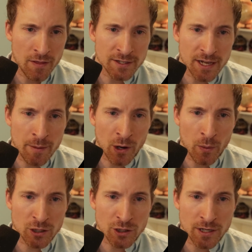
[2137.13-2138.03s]
this AMA
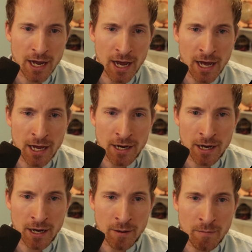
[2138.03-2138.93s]
question
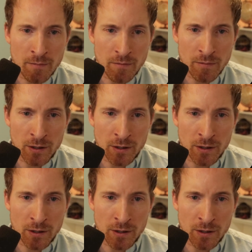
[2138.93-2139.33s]
on